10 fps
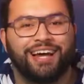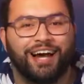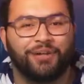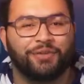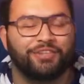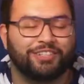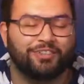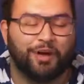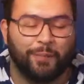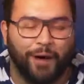I know there's a
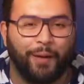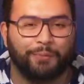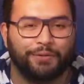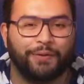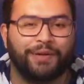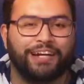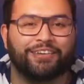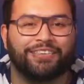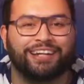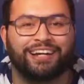very popular one
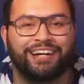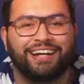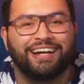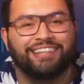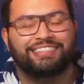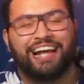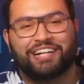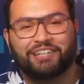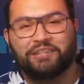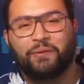out there that's
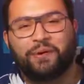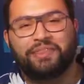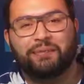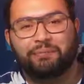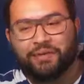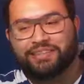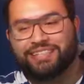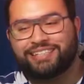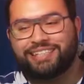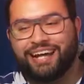actually the one that built
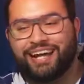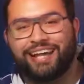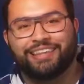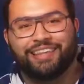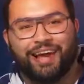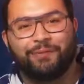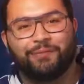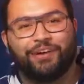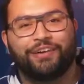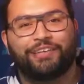this
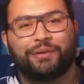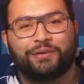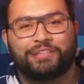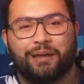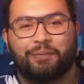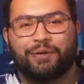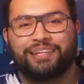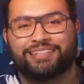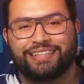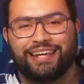library that we're
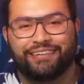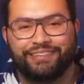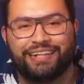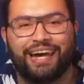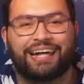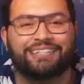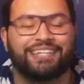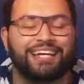demoing today, React.